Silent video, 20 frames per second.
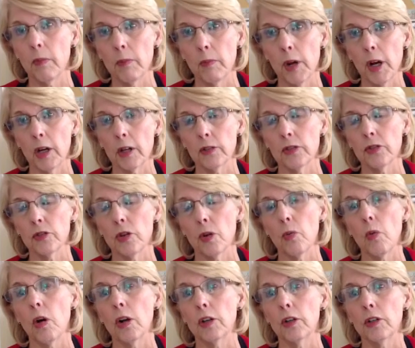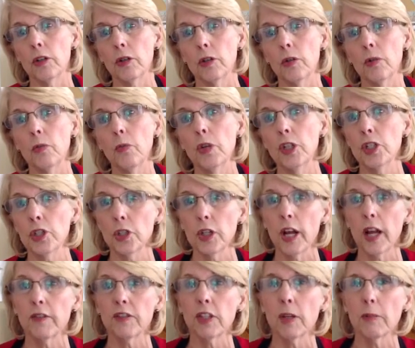Americans don't want to do. We should
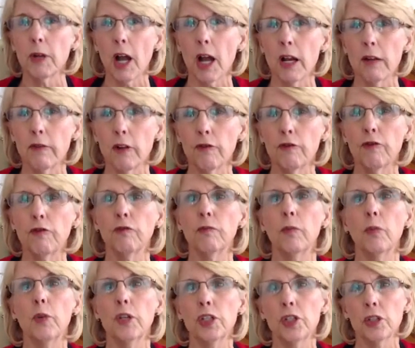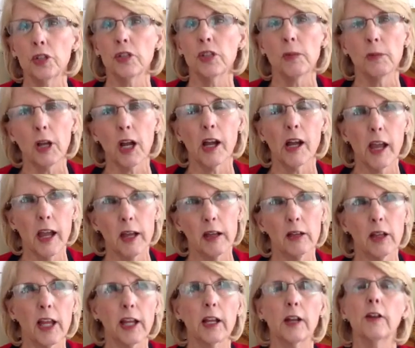have some kind of
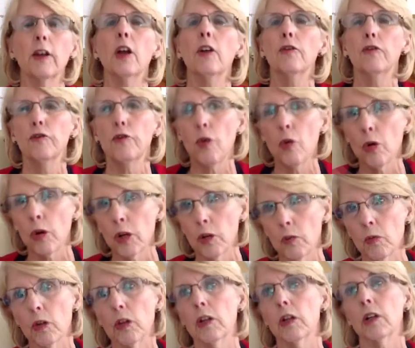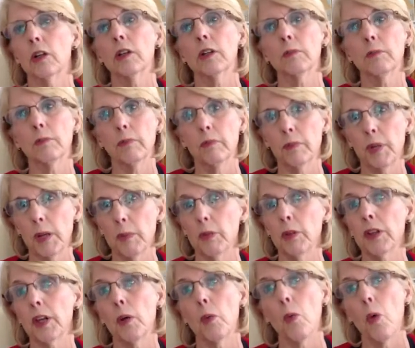like a foreign worker,
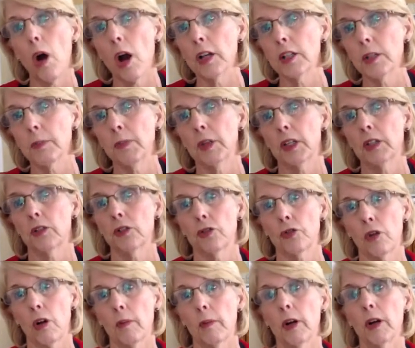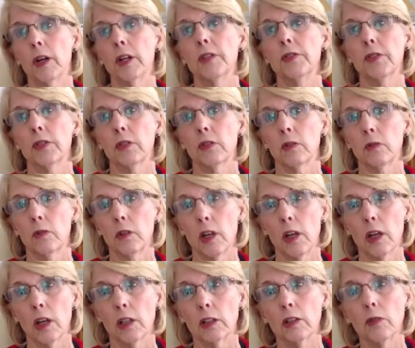people that want to pick the strawberries
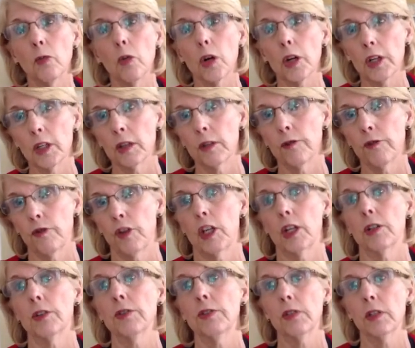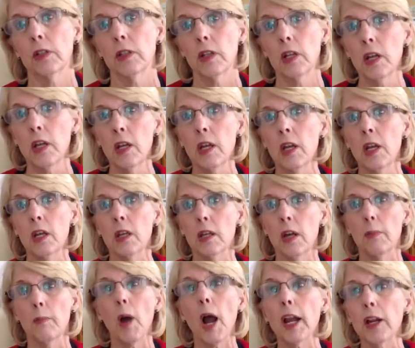and work in the fields, and
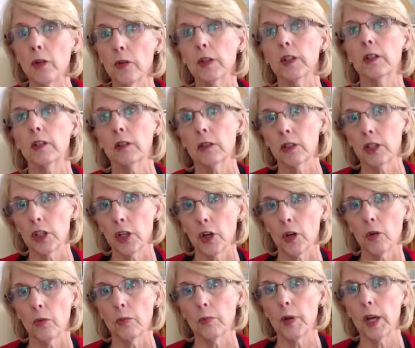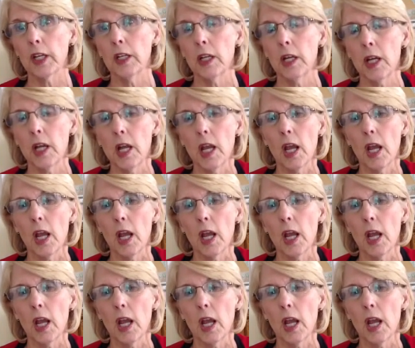a migrant, but